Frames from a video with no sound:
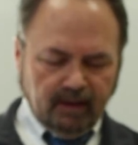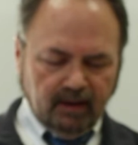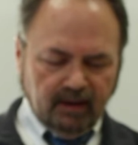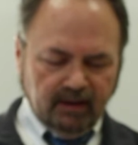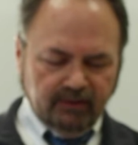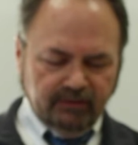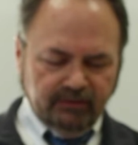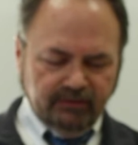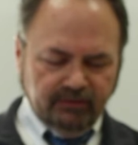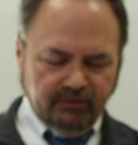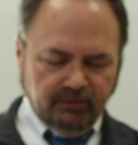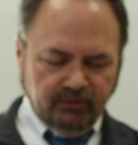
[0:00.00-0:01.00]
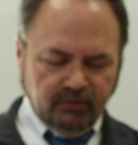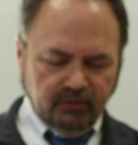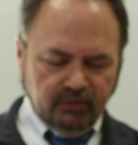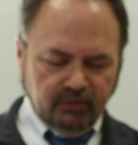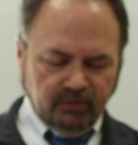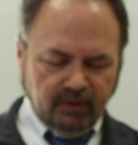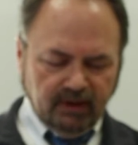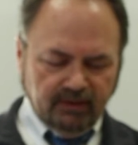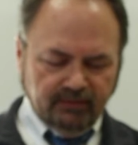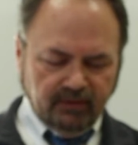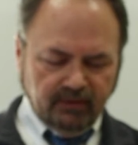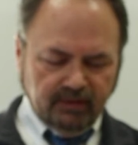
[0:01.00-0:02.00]
As you
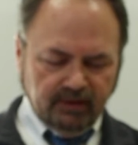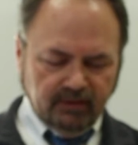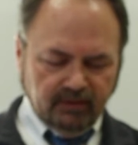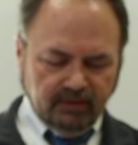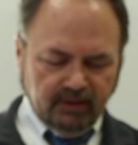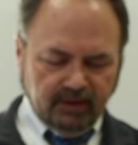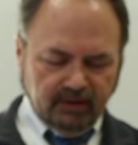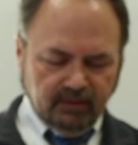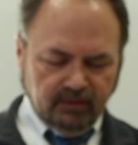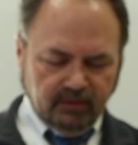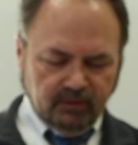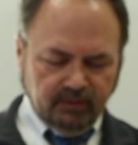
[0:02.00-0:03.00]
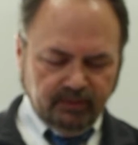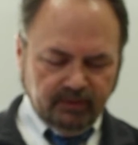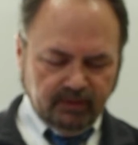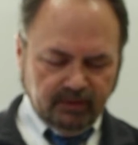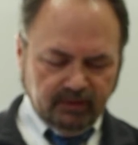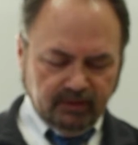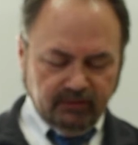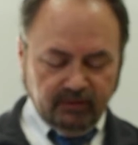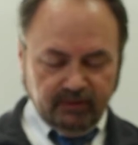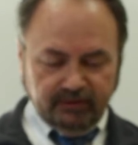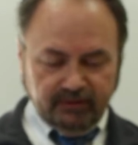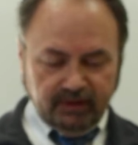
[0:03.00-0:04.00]
have already noted, I hope, unless you
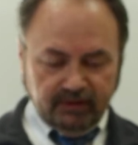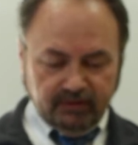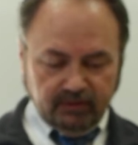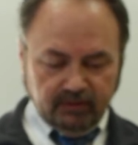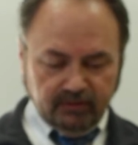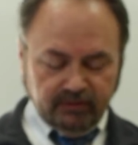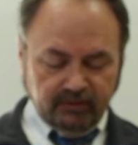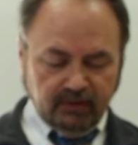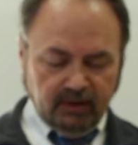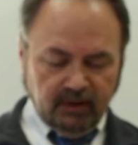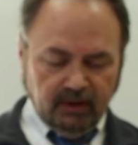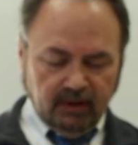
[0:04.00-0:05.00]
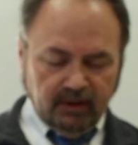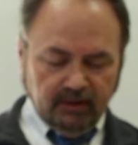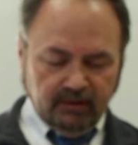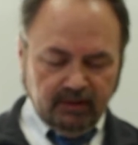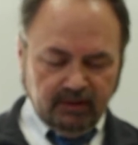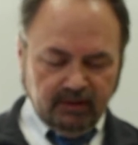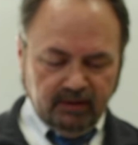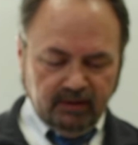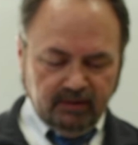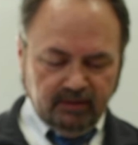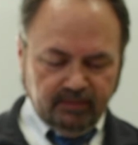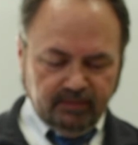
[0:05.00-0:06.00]
missed these notes,
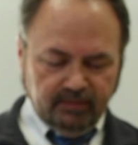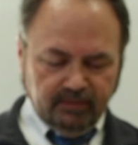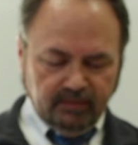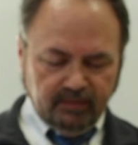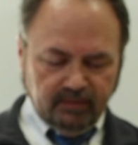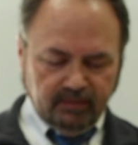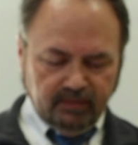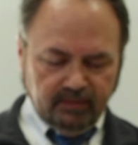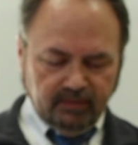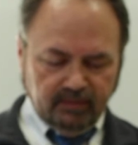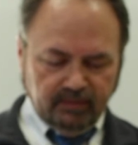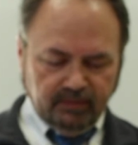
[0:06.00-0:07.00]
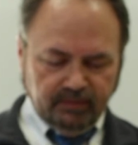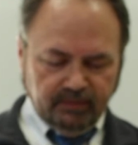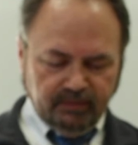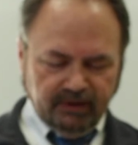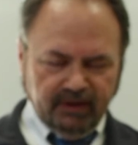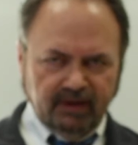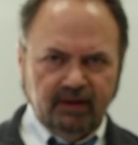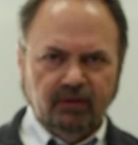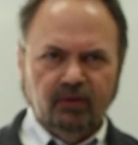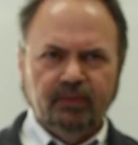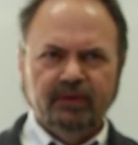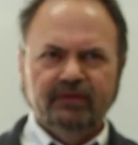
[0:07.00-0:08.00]
the play
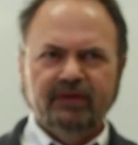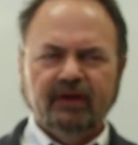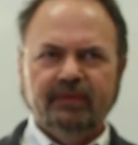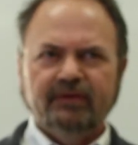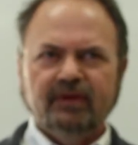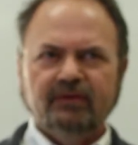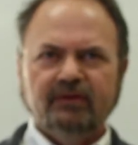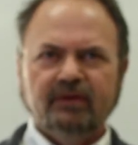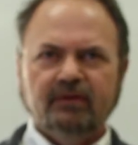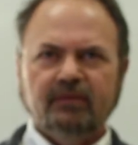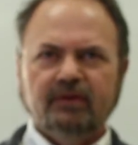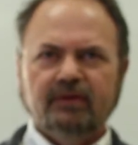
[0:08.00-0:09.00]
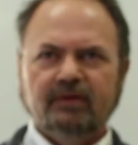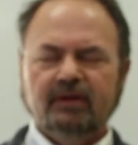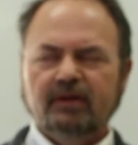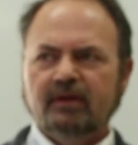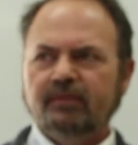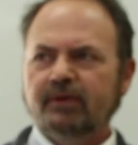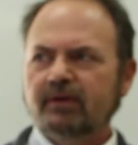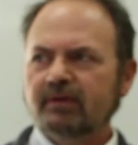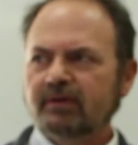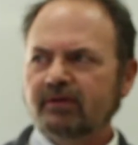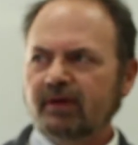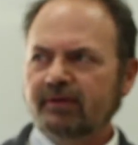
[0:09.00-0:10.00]
opens up essentially with the
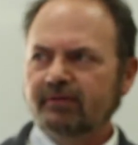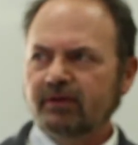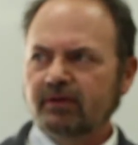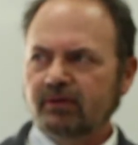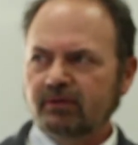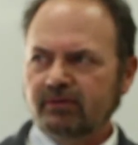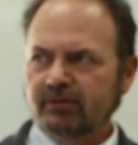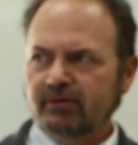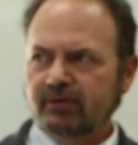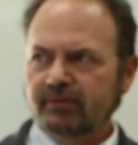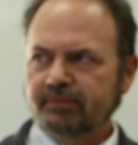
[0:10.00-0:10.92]
appearance of the ghost.